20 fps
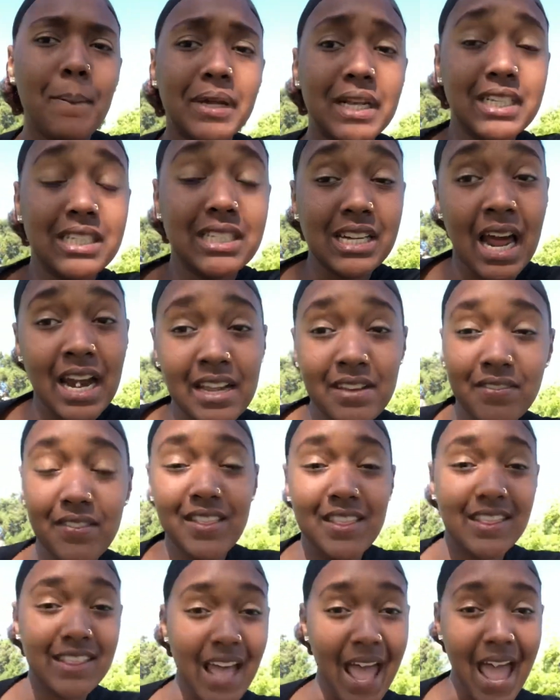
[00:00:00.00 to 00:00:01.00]
But not
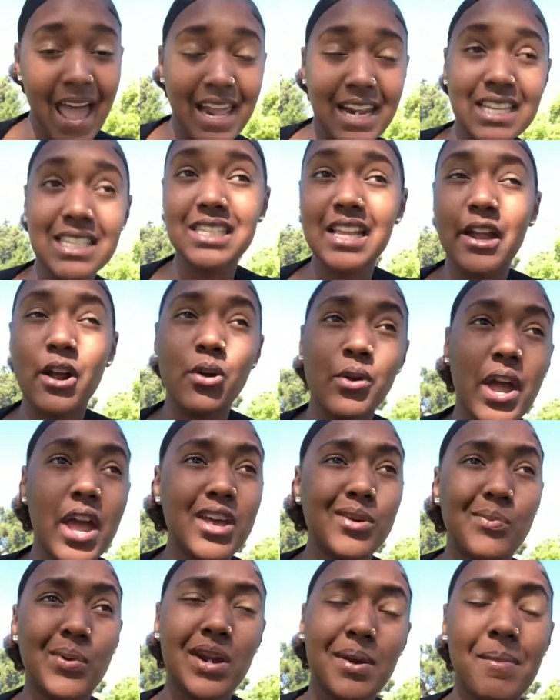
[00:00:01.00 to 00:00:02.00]
even that. It's like,
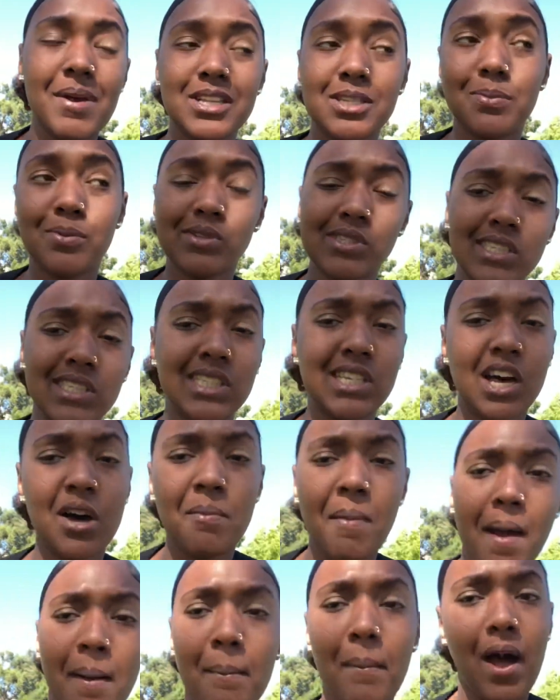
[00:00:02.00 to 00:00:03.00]
okay, what am I supposed to
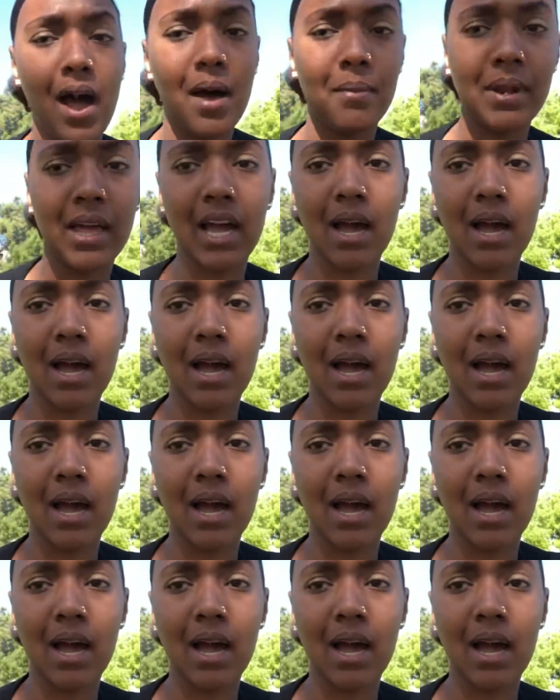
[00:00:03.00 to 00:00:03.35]
tell my mom?